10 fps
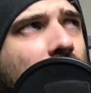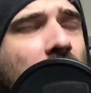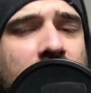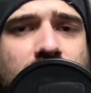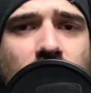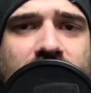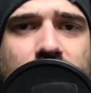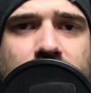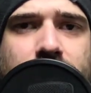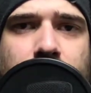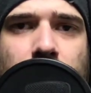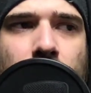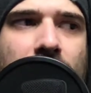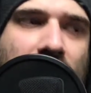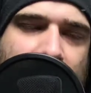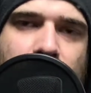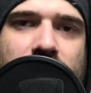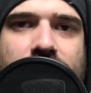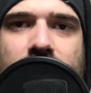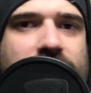Ask questions ask
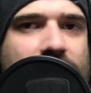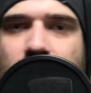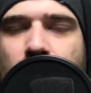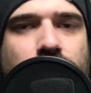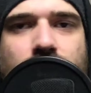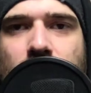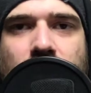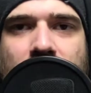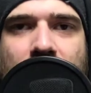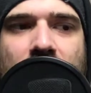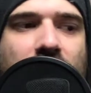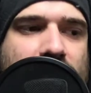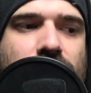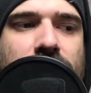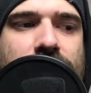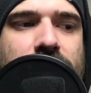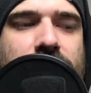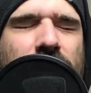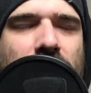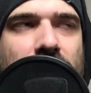questions. That's all you do, okay? Ask
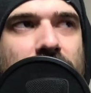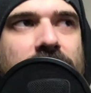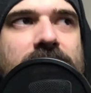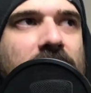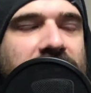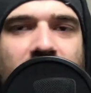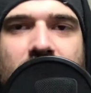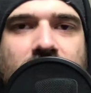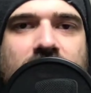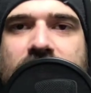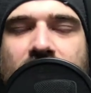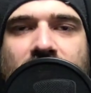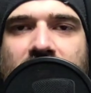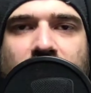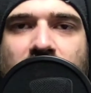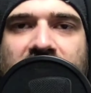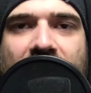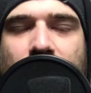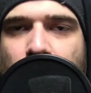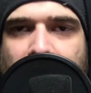questions. Say funny things, and if they fall
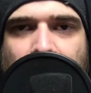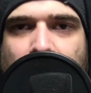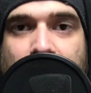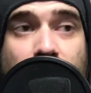flat, learn from it.